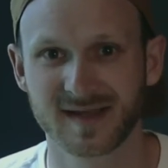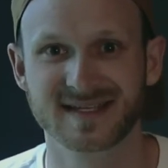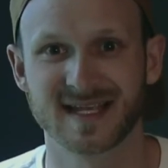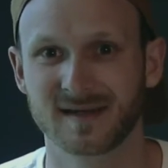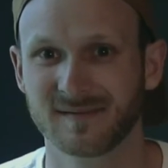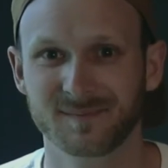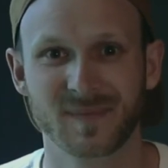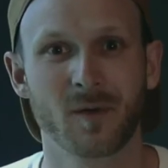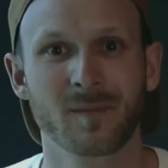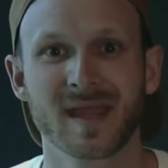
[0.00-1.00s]
He said,
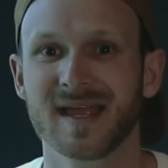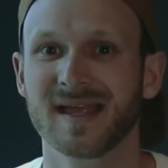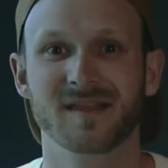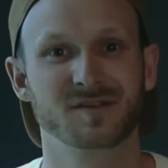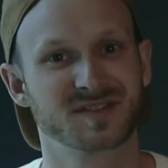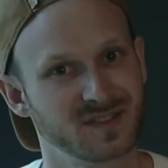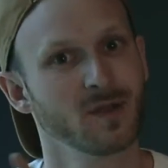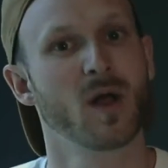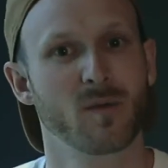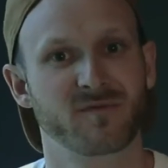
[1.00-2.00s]
No, there's
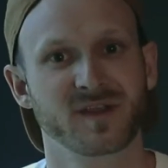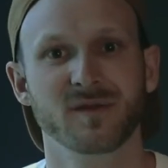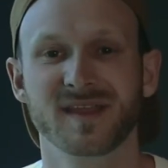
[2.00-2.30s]
still hope for you.